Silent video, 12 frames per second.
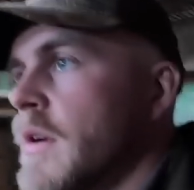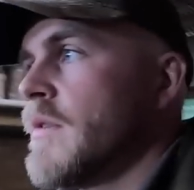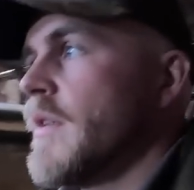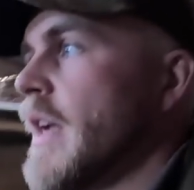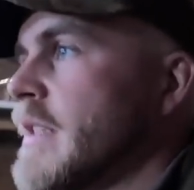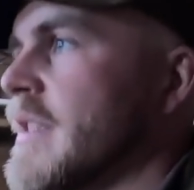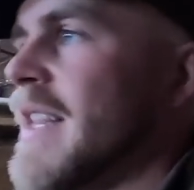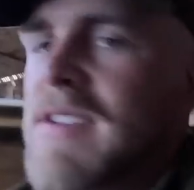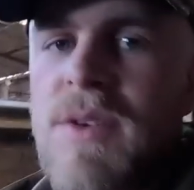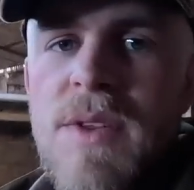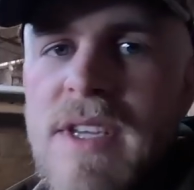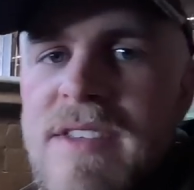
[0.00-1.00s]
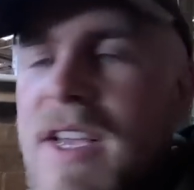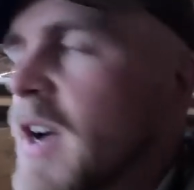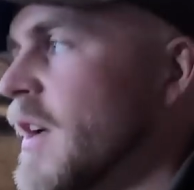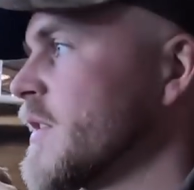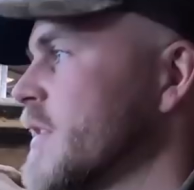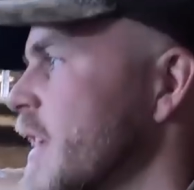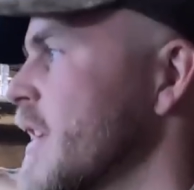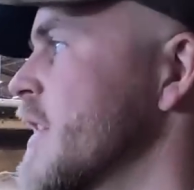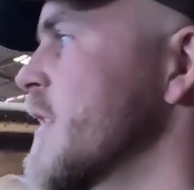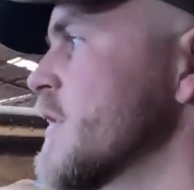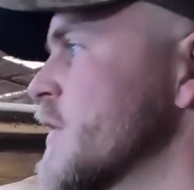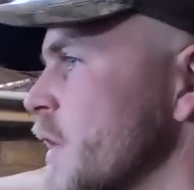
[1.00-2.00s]
Right, so that's all these girls
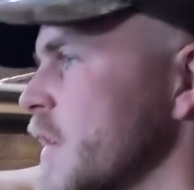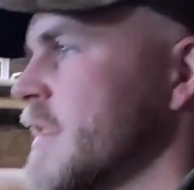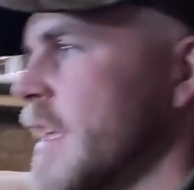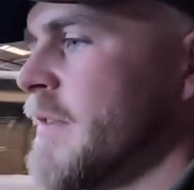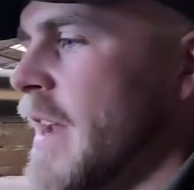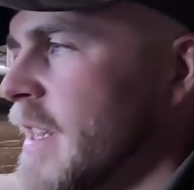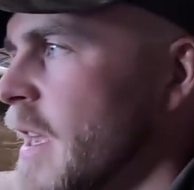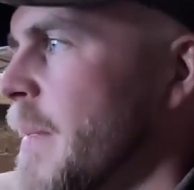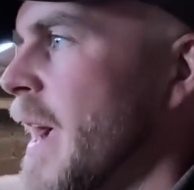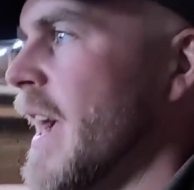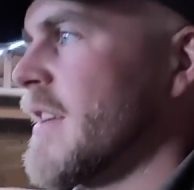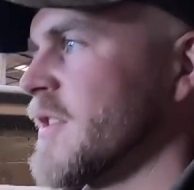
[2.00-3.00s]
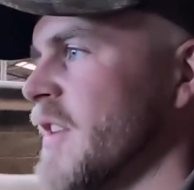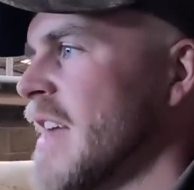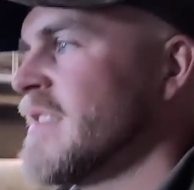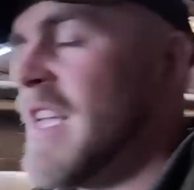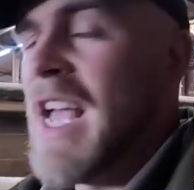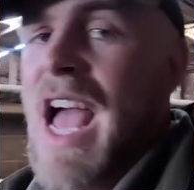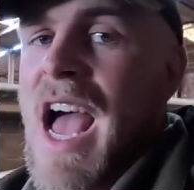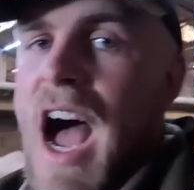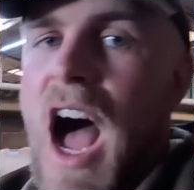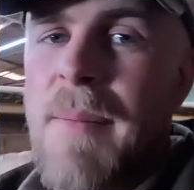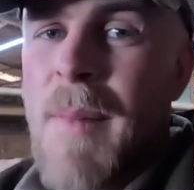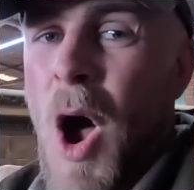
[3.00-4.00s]
sorted, ready to go back out to grass.
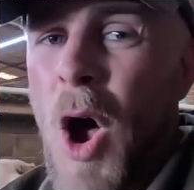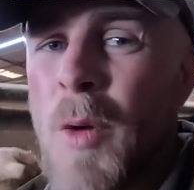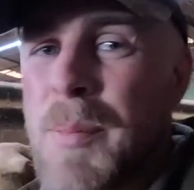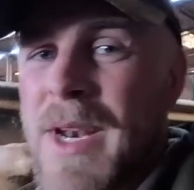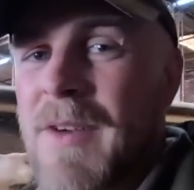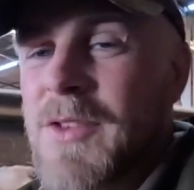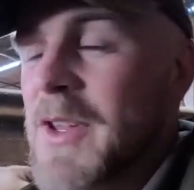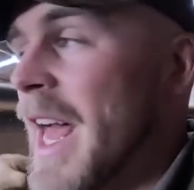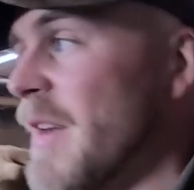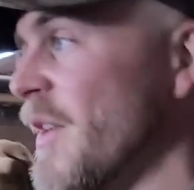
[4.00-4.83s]
I'm hoping I've done that